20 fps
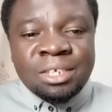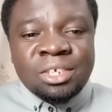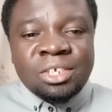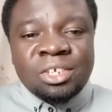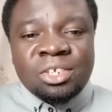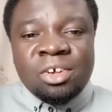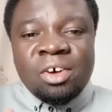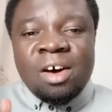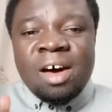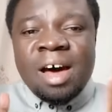
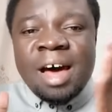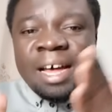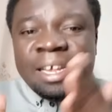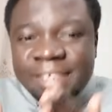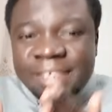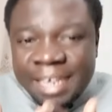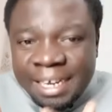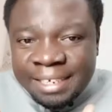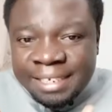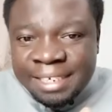So as
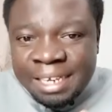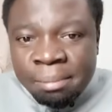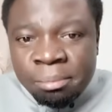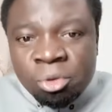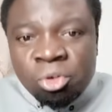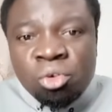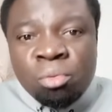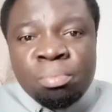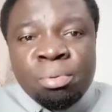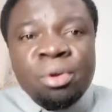he
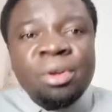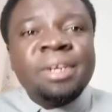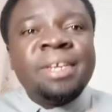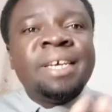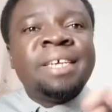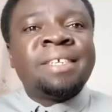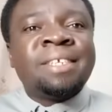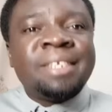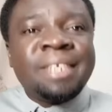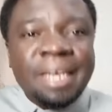attempted to build
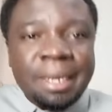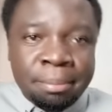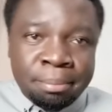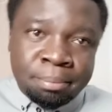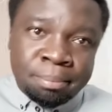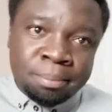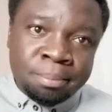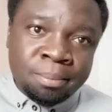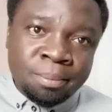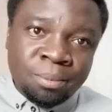his
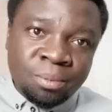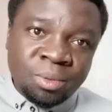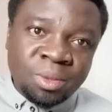name,